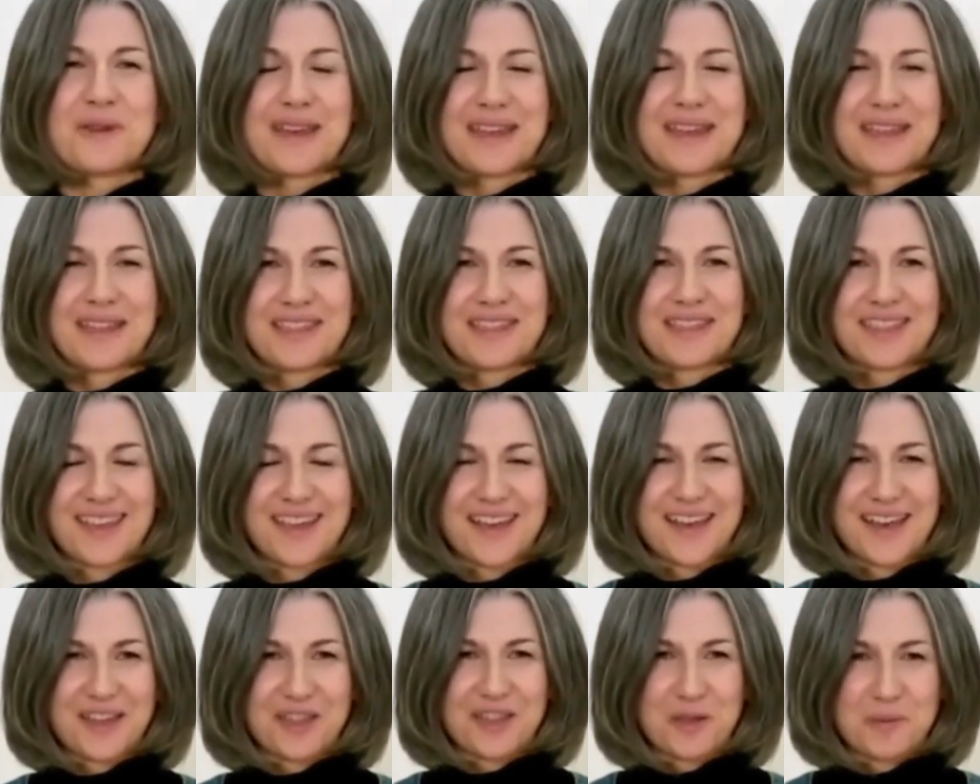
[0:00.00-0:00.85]
with
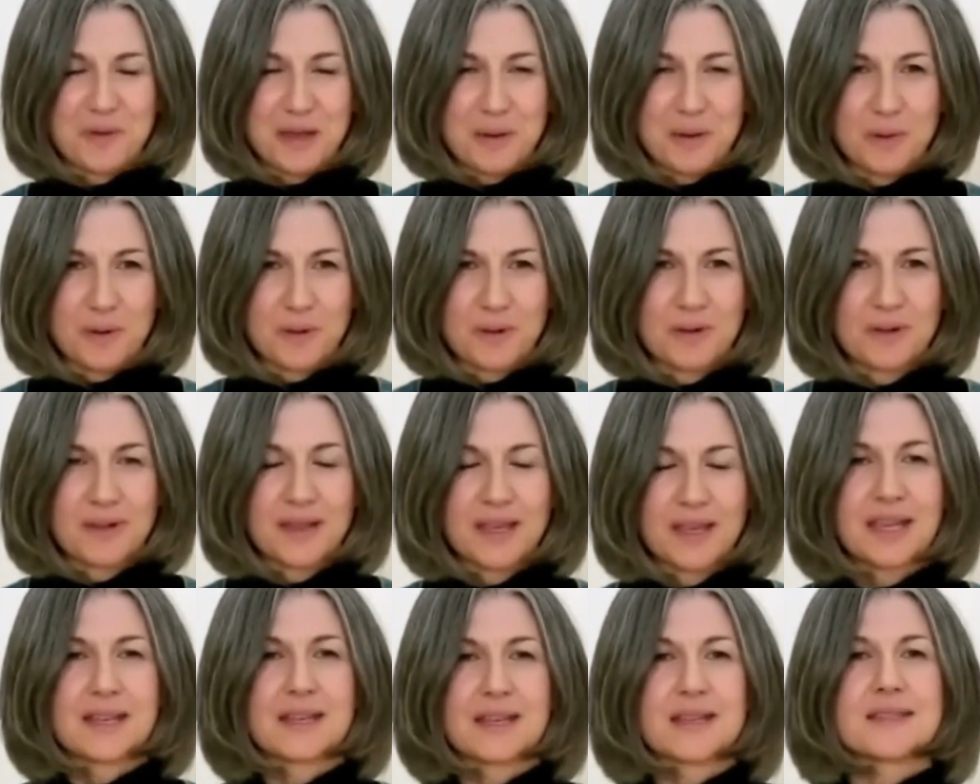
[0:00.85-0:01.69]
other
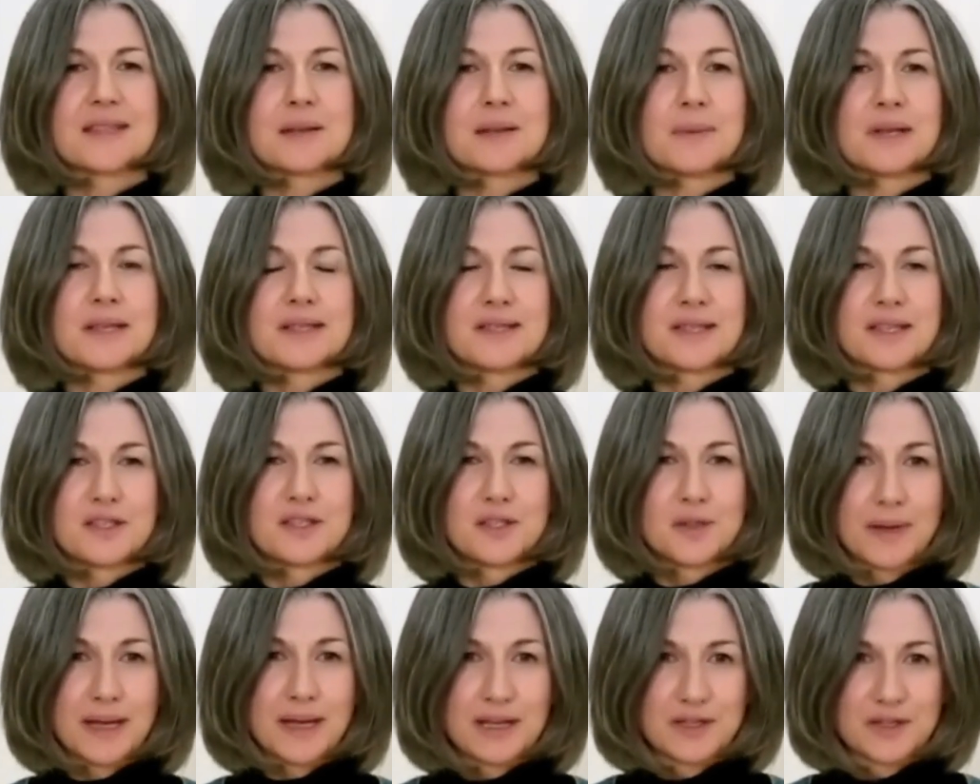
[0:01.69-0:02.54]
people in a similar
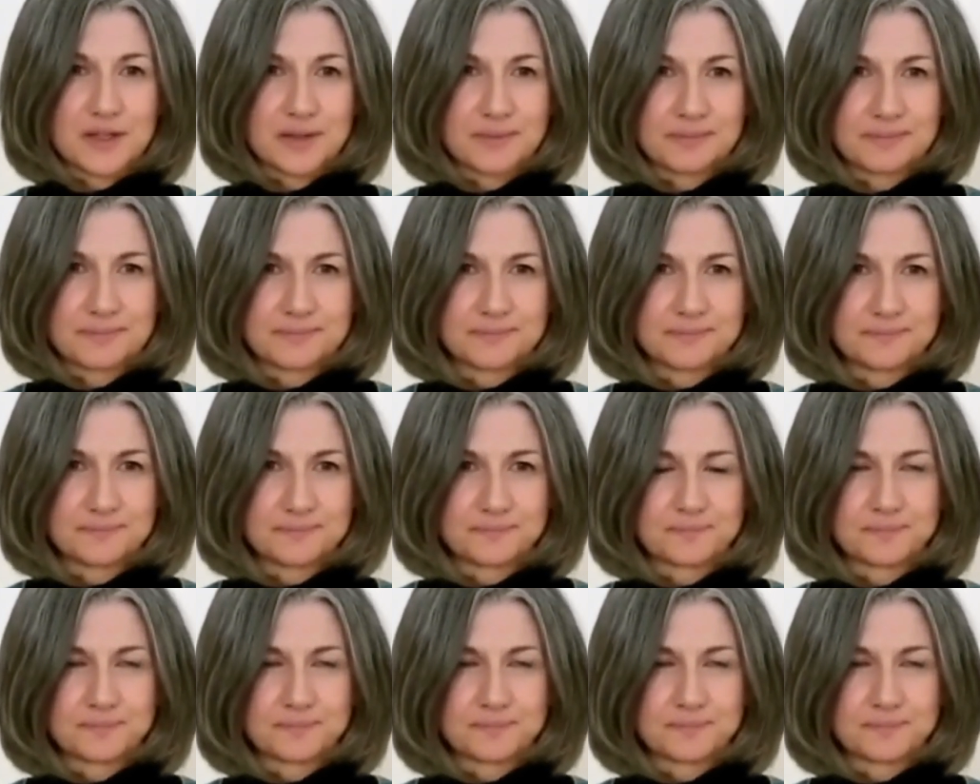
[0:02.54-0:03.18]
situation.